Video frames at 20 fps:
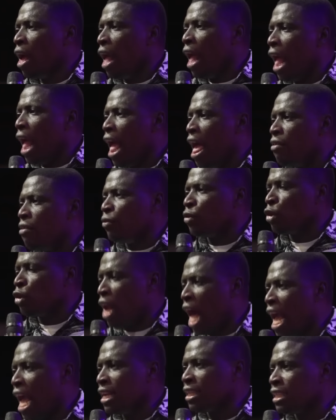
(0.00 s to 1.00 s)
If
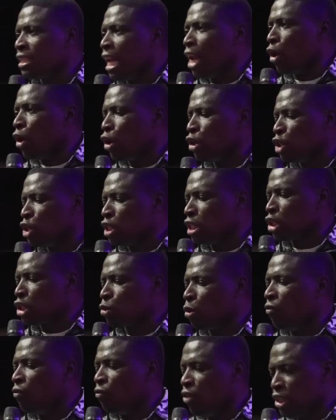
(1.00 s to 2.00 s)
tonight the Lord Jesus will
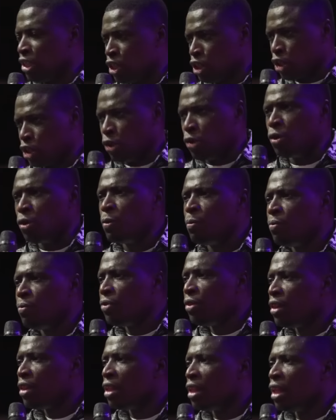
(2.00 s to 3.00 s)
visit you
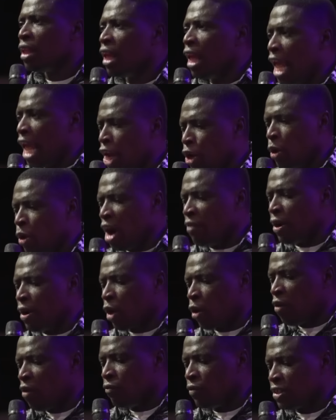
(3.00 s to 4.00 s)
and you have a
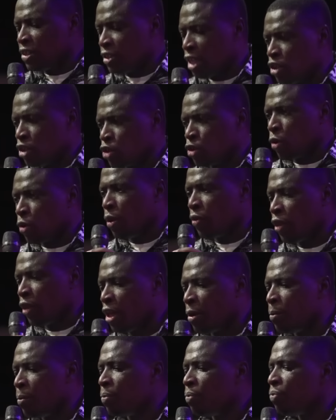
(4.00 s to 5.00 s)
conversation with
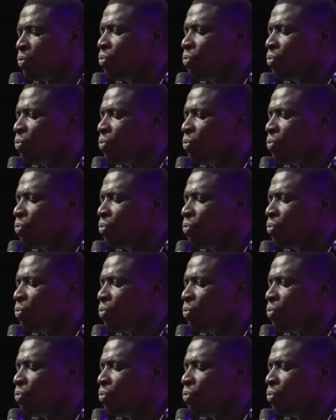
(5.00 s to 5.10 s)
him.